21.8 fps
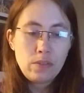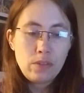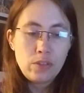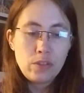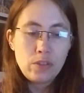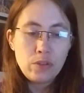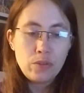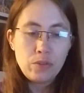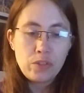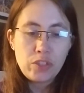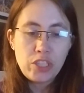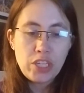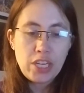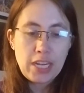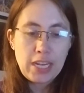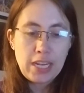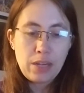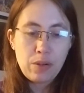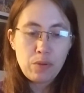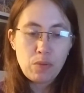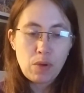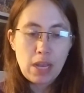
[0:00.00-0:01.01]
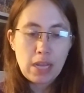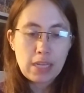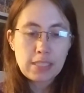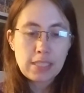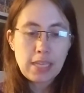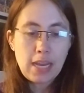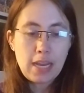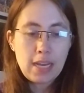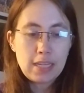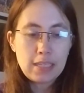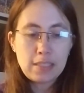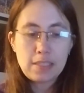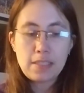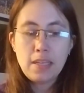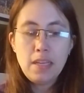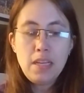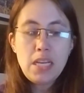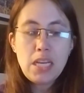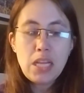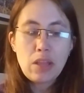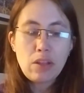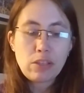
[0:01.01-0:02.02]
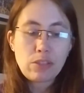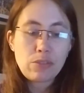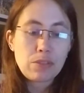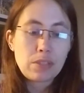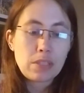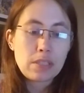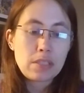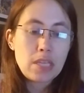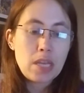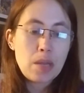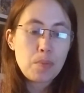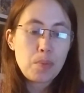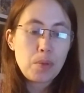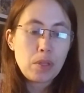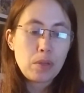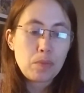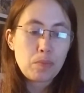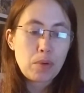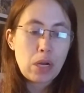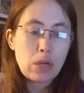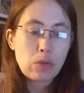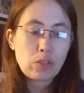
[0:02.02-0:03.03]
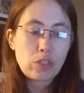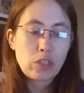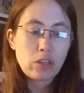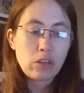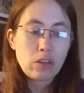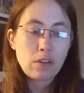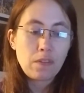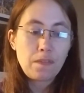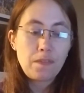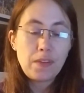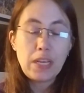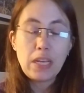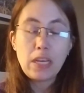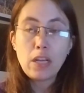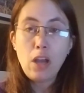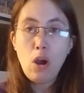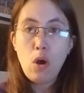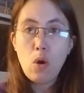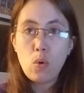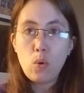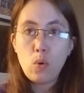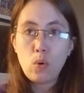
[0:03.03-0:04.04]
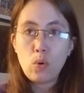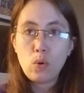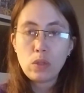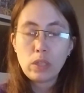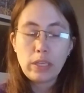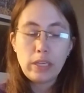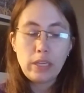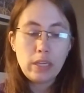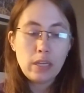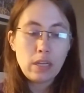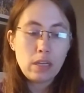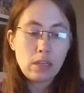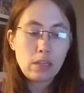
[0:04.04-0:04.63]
Duce Wax Hass. This was a sample in brown sugar and fig. Holy,